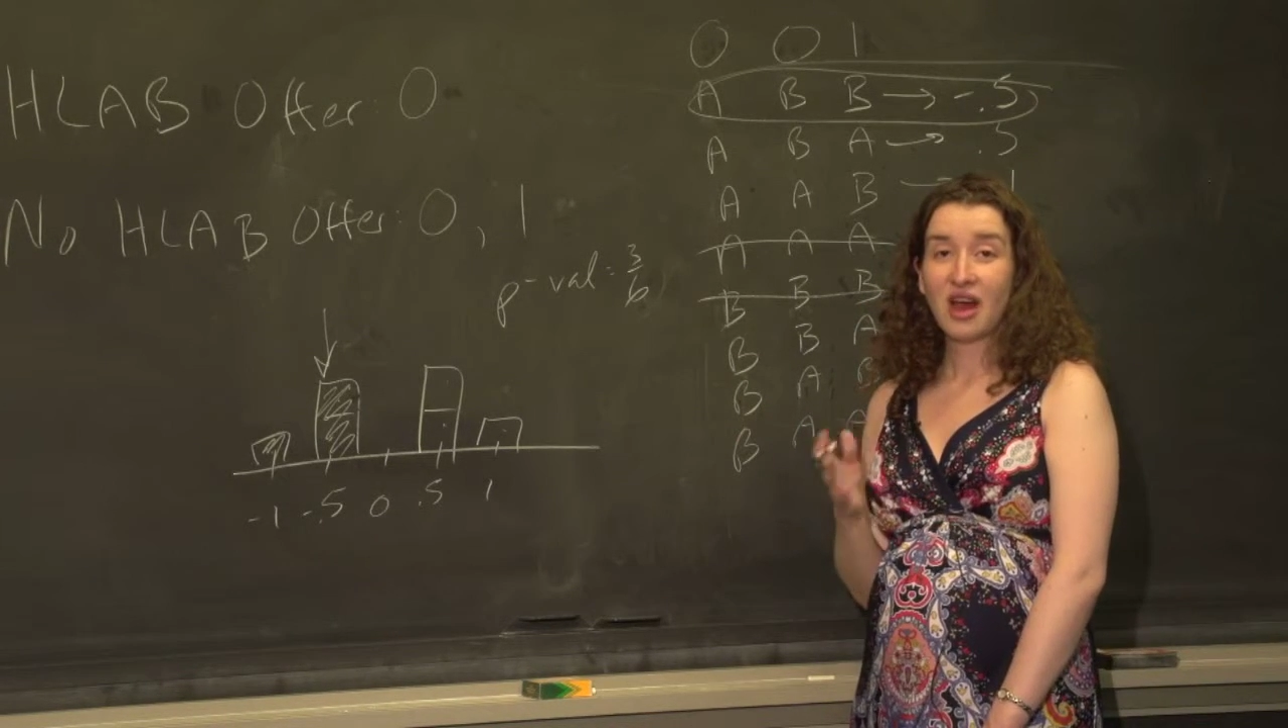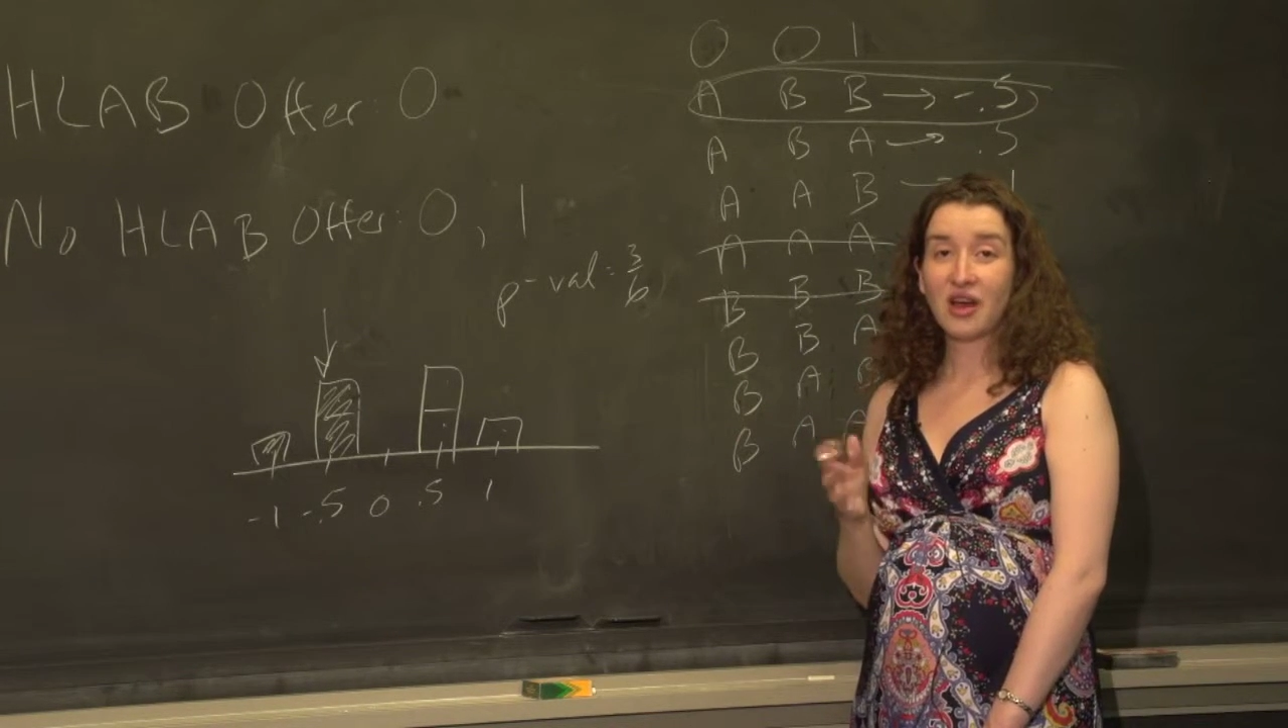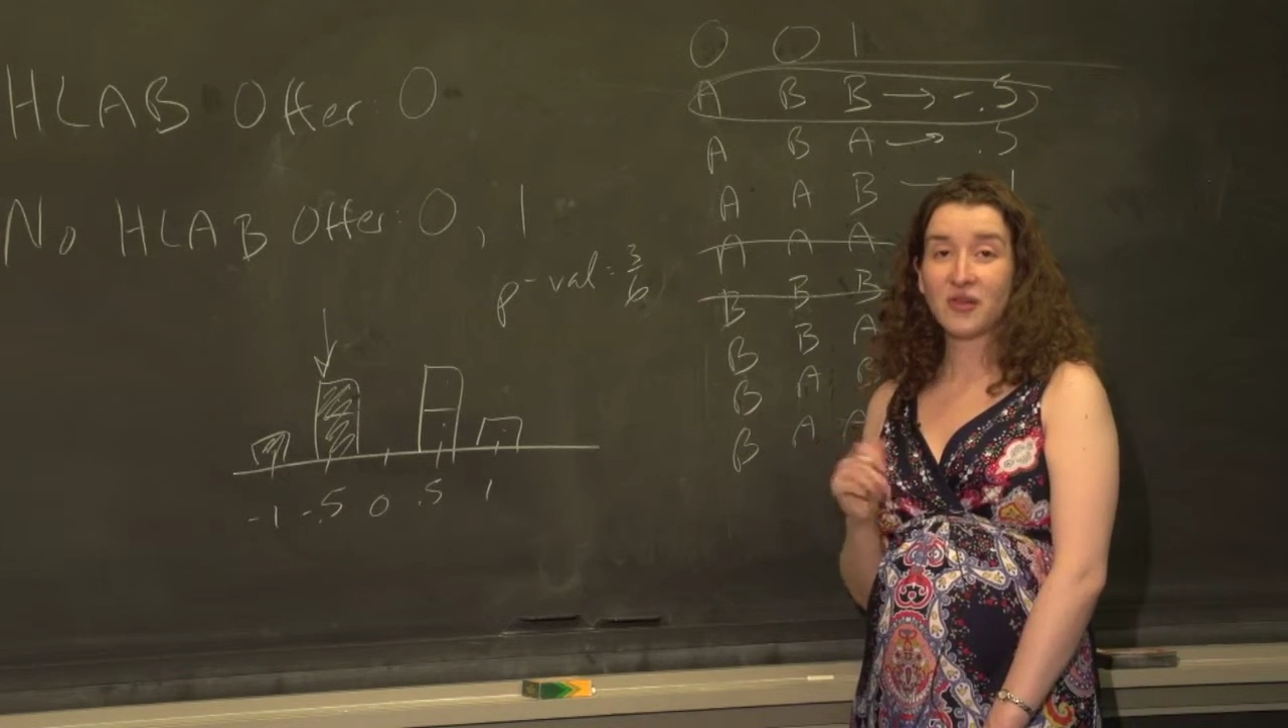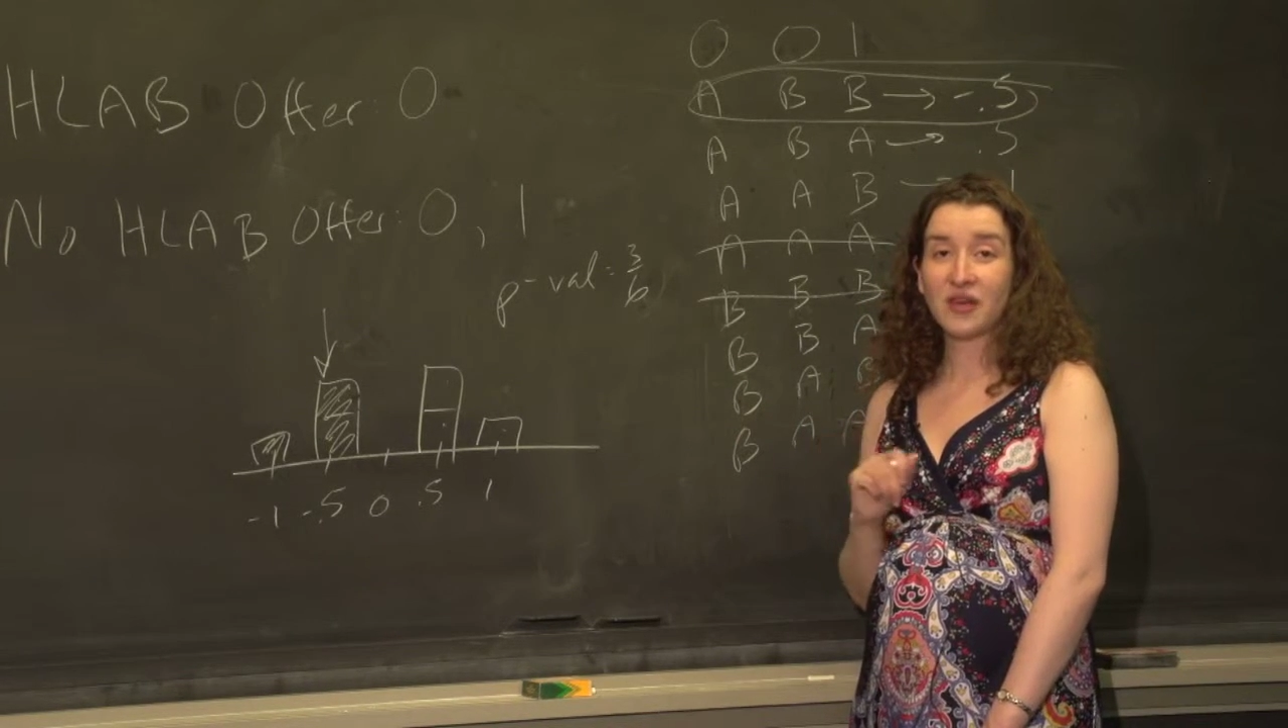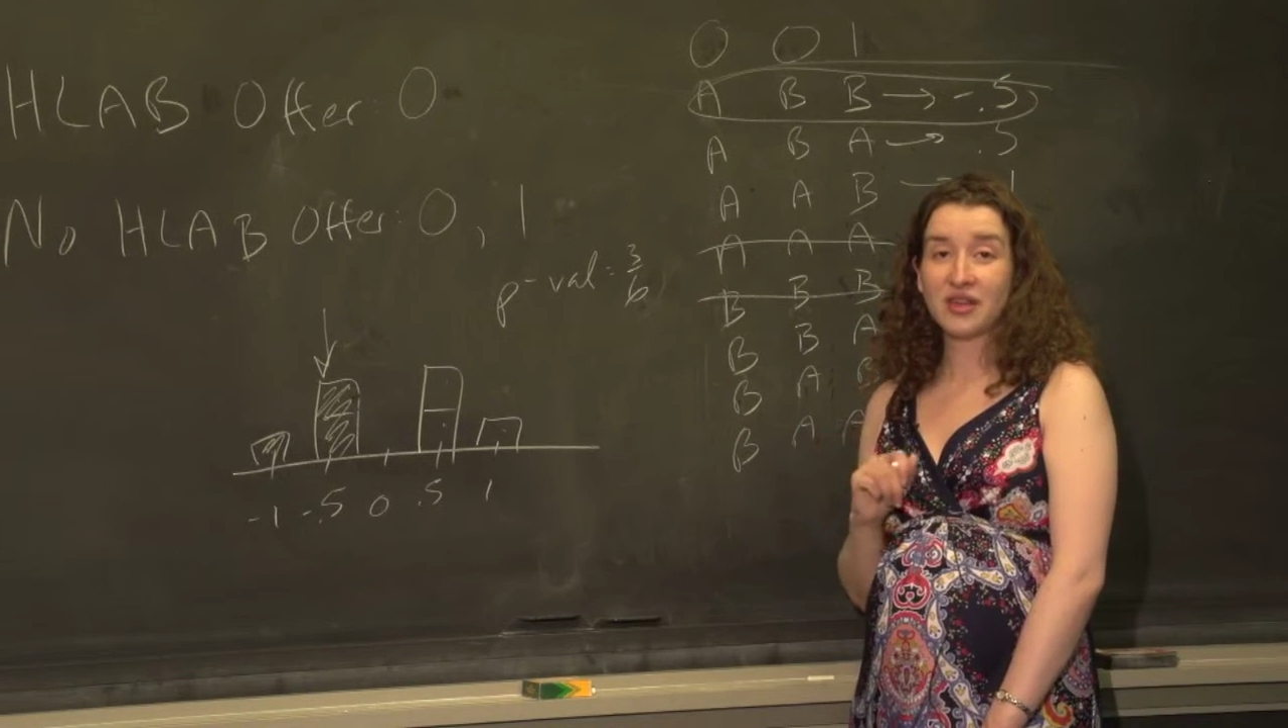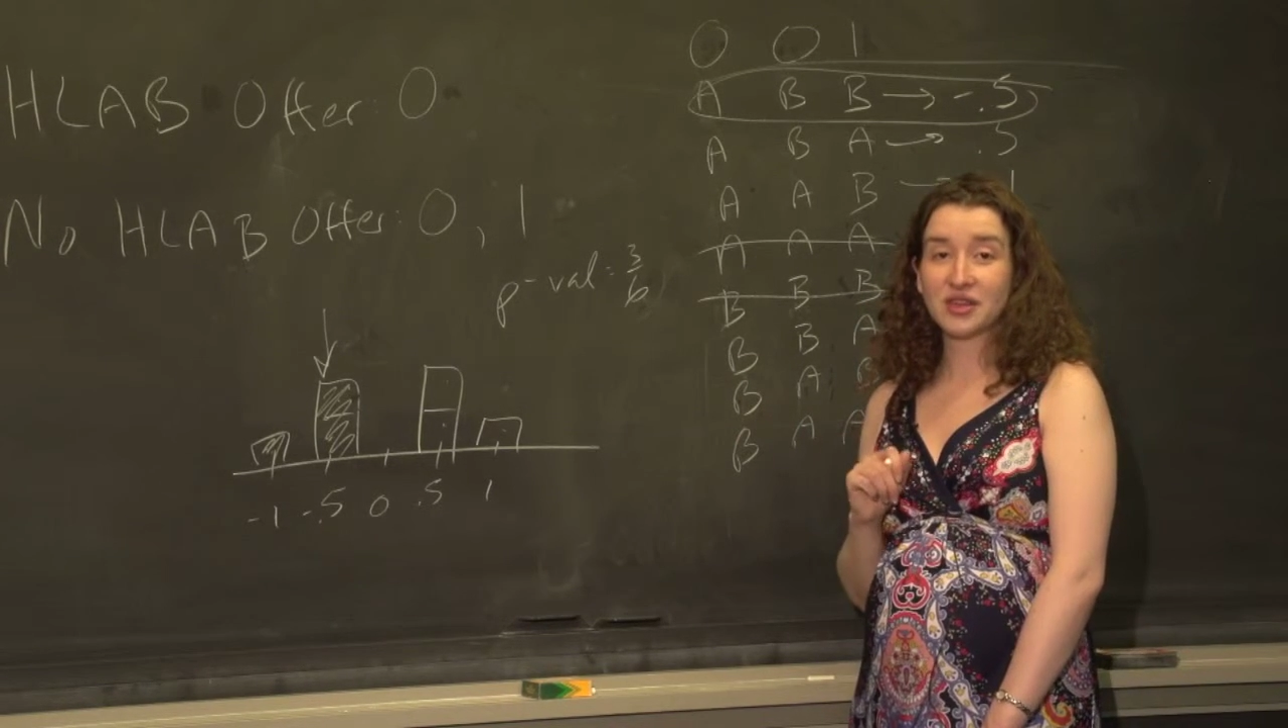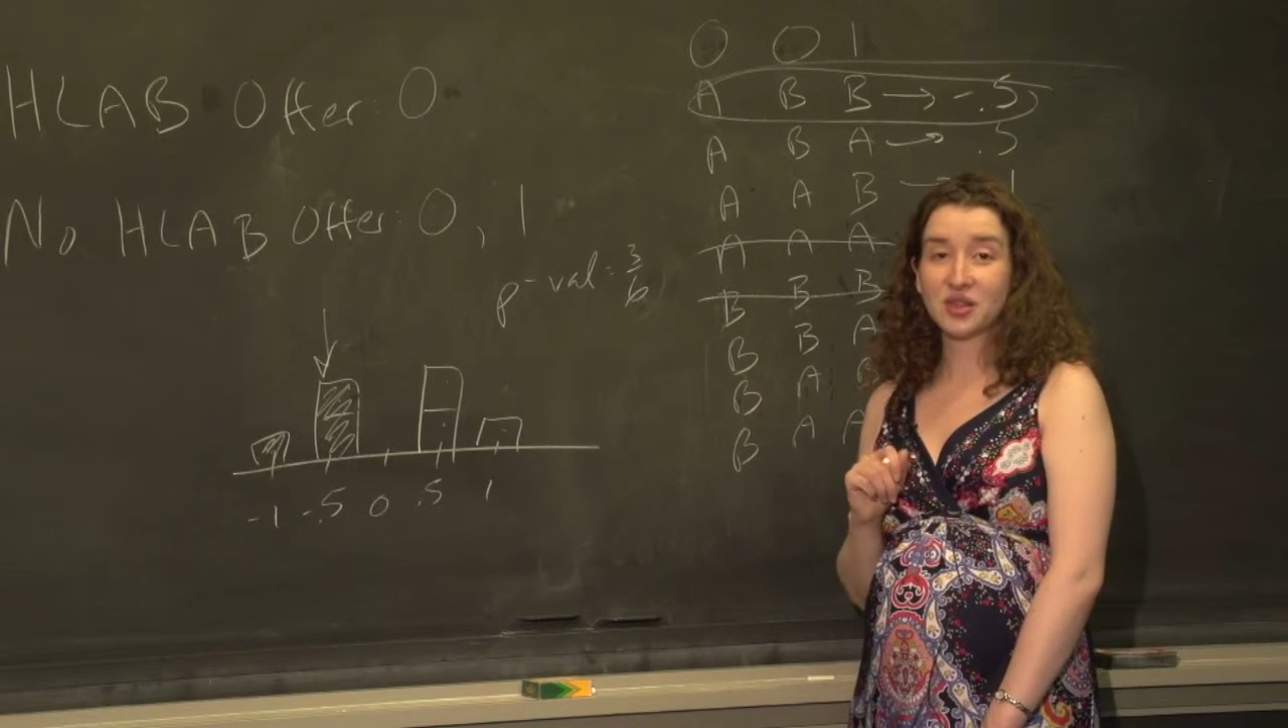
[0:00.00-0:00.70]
I don't find this